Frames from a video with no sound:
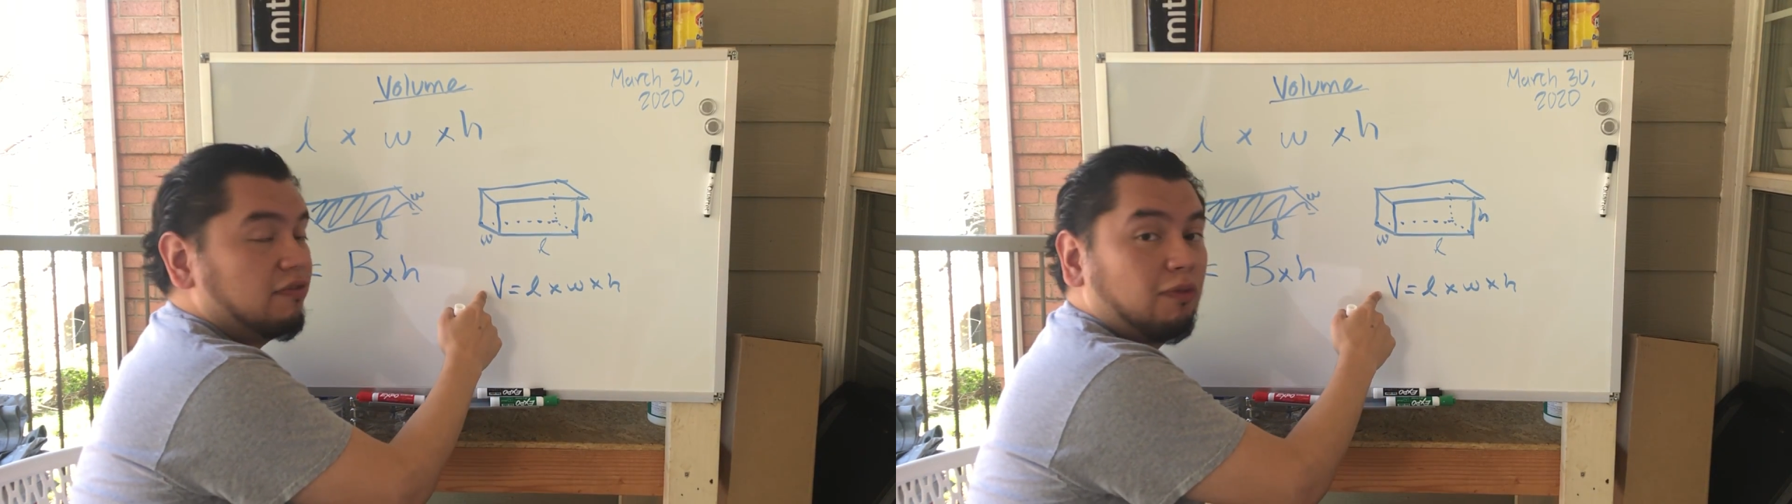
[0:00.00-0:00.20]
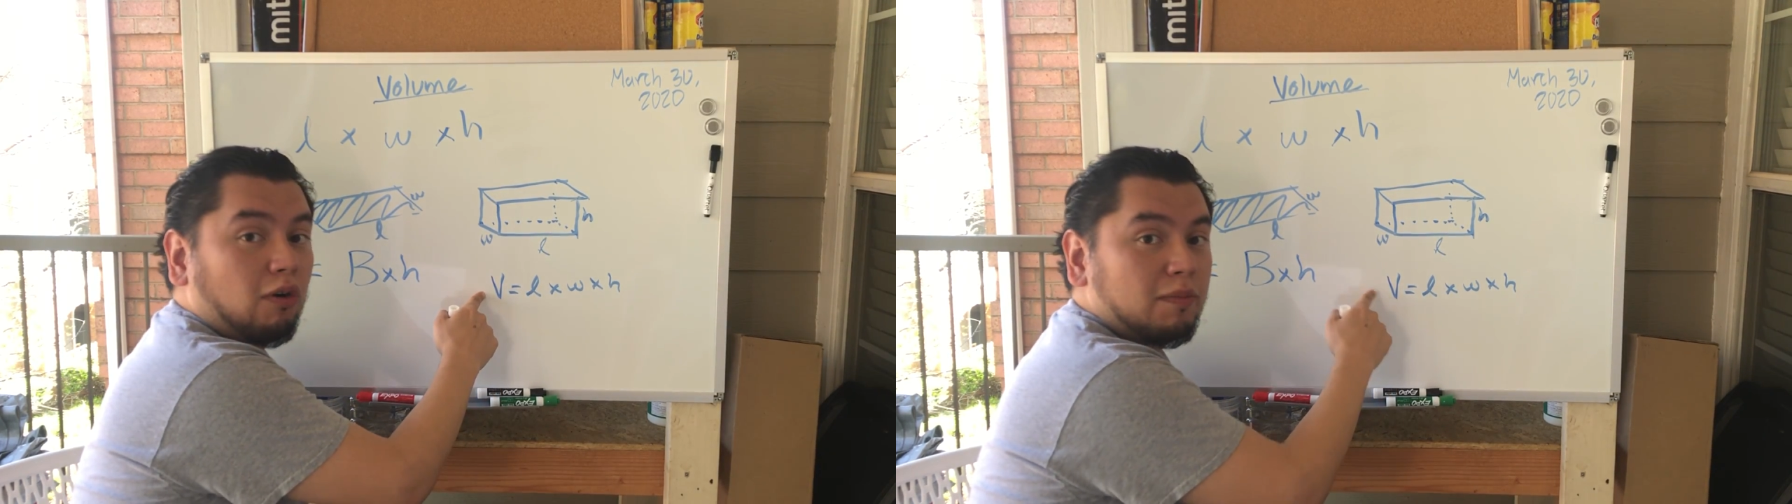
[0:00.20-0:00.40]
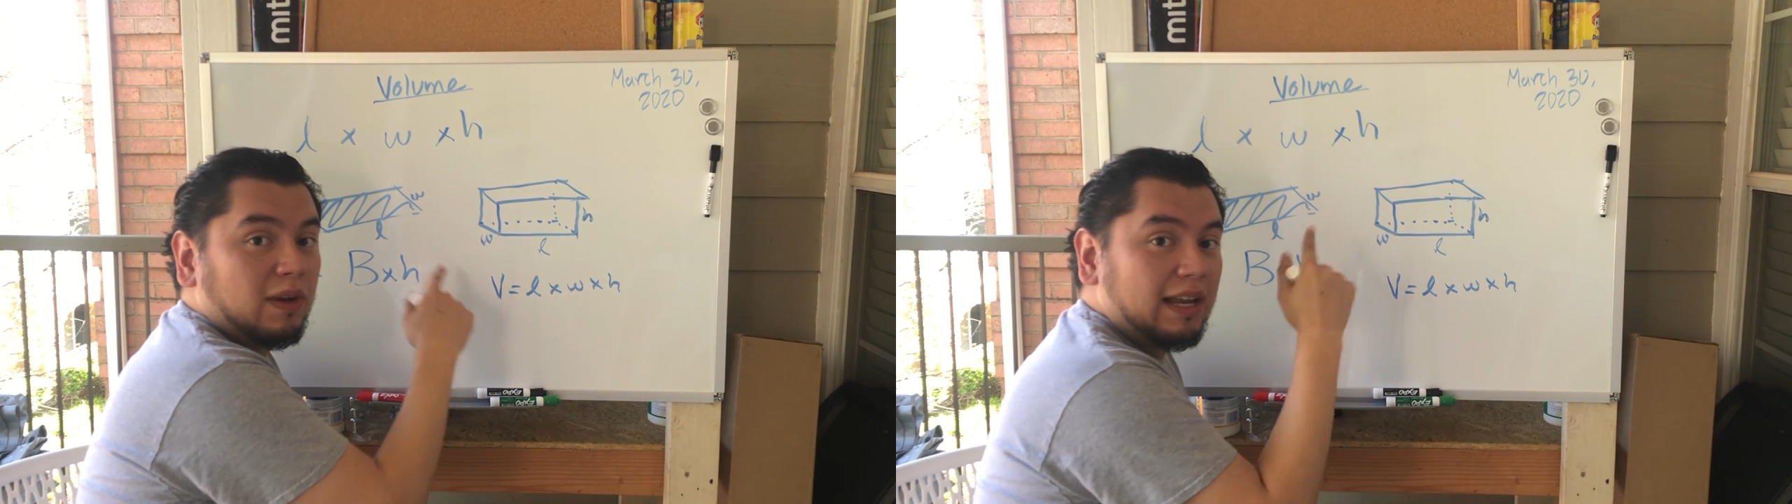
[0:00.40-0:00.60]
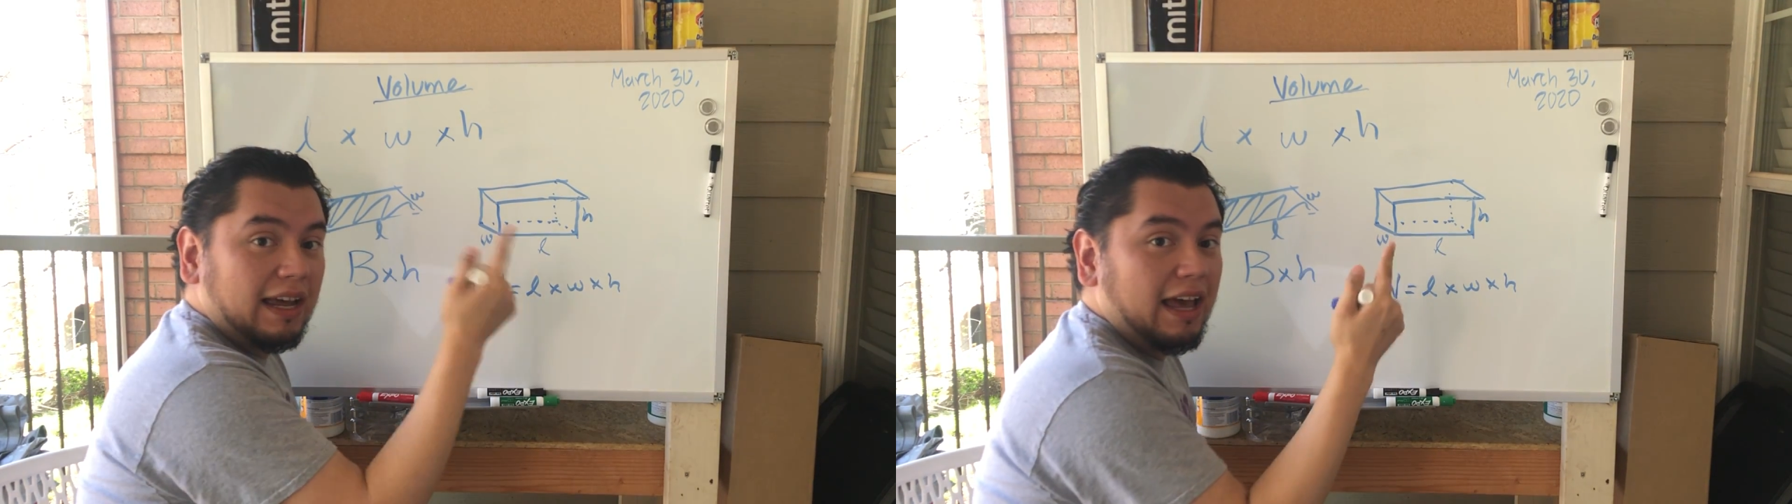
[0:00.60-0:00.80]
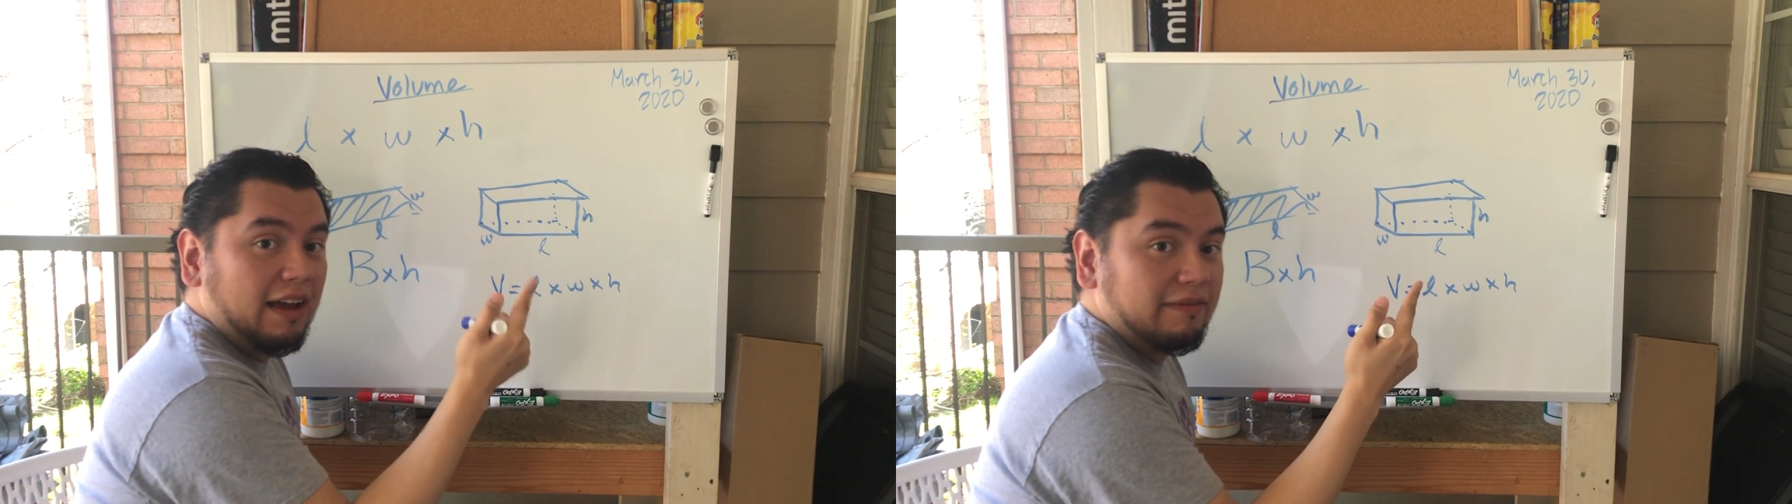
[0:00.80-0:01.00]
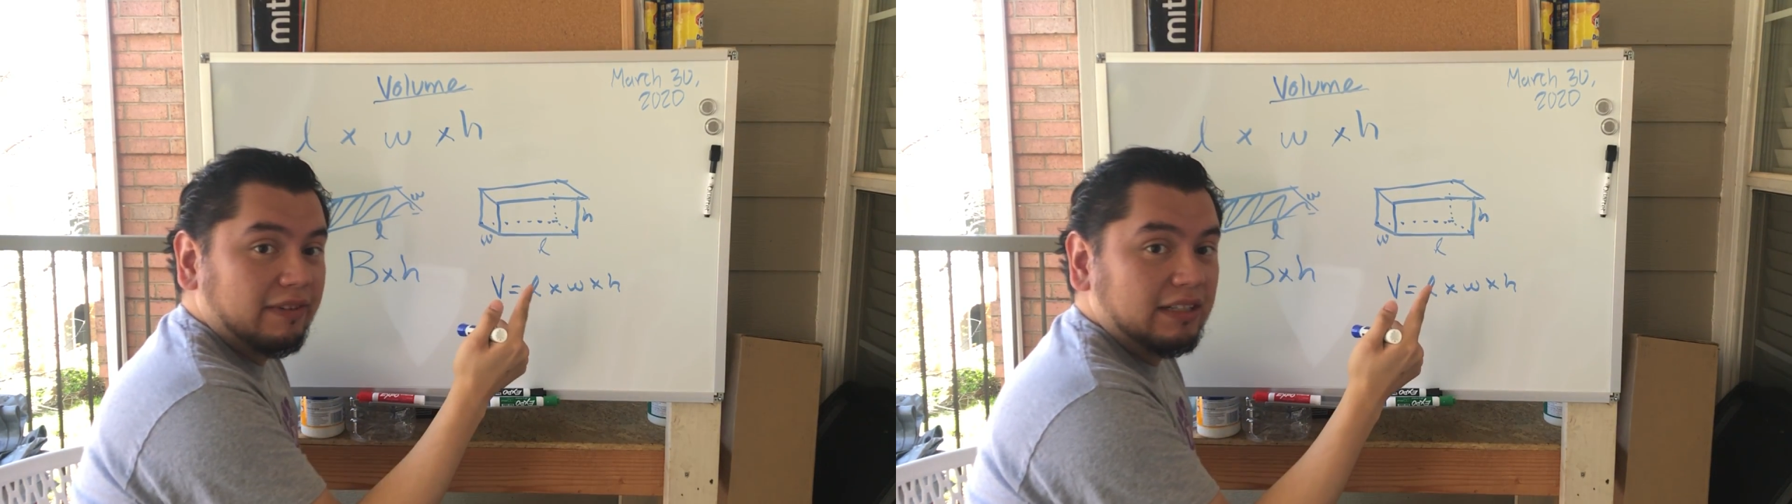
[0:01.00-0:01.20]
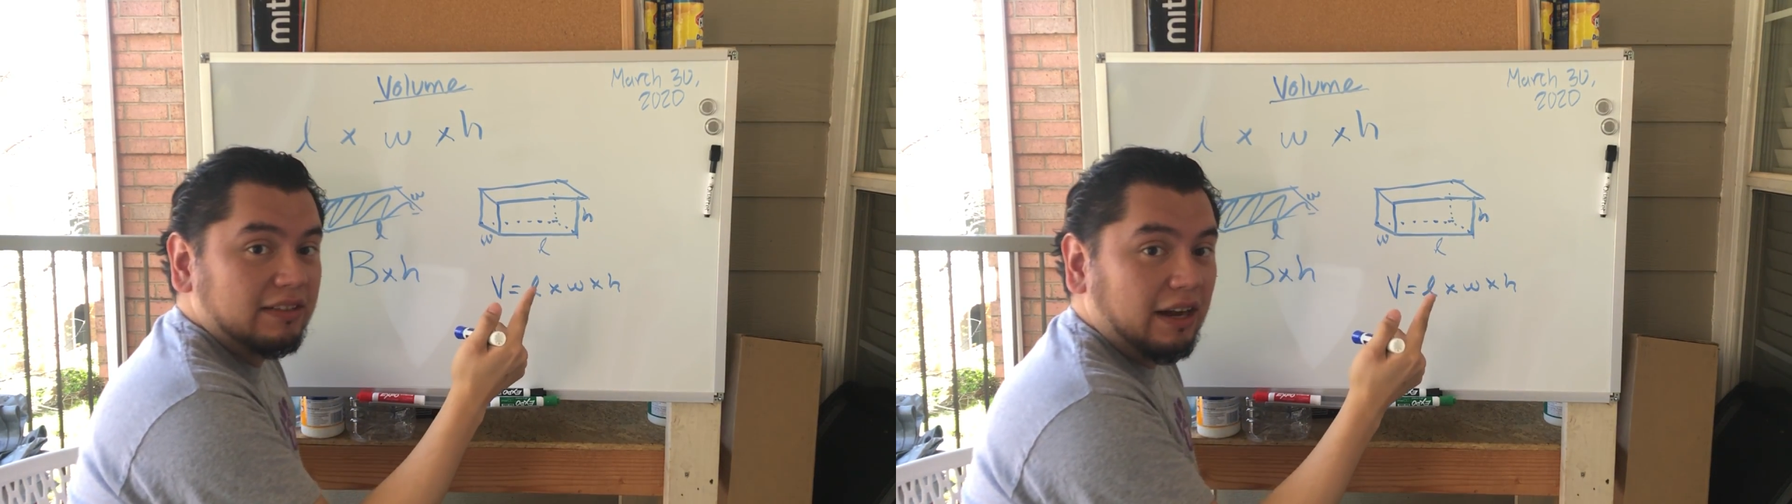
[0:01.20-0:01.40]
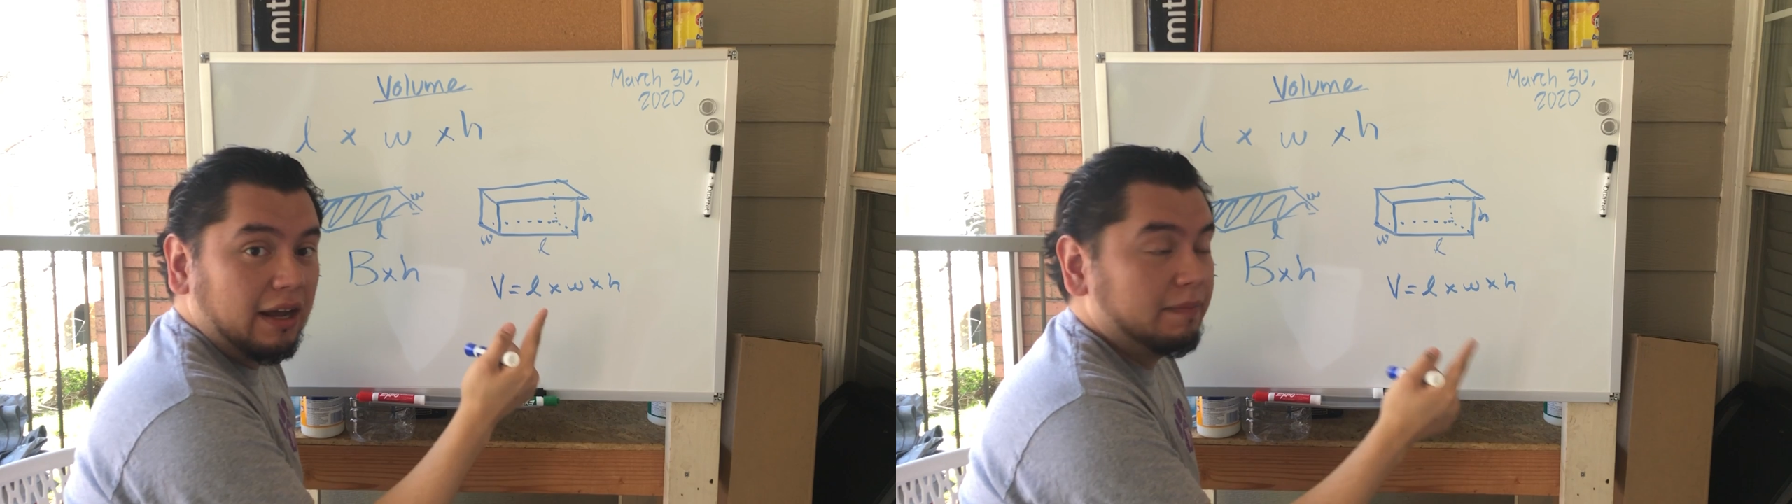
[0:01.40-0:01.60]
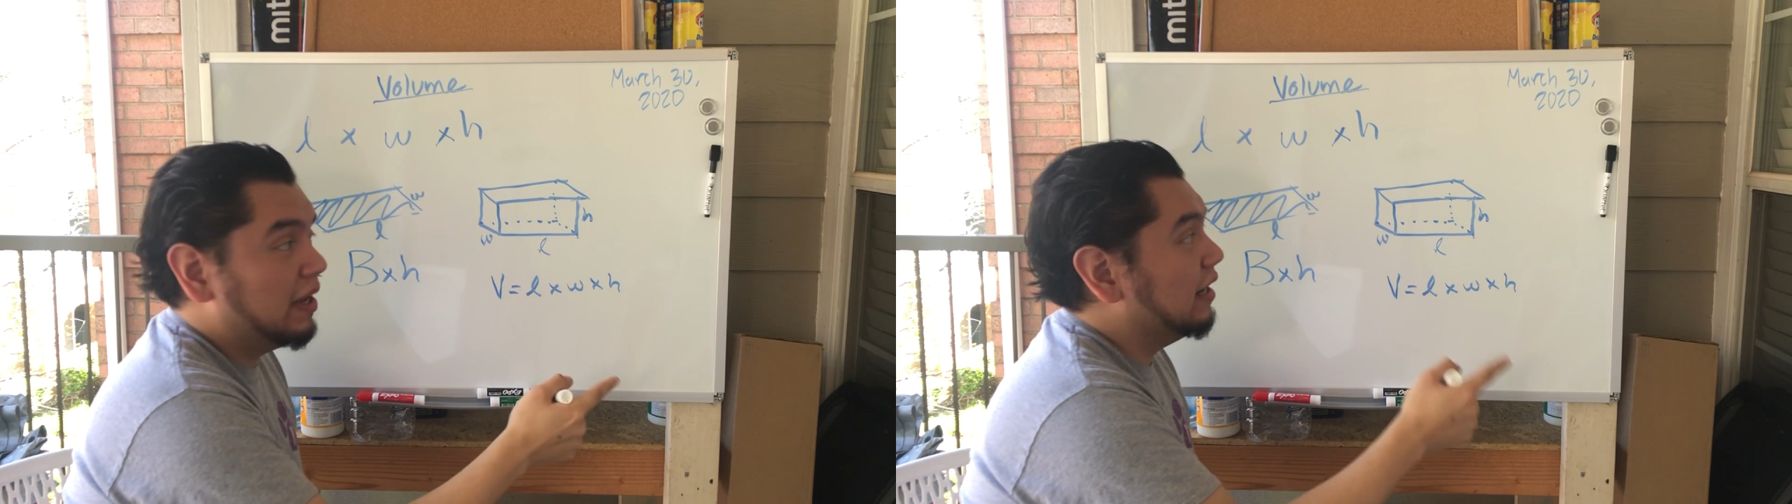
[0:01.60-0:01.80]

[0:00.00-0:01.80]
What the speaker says: formula every time,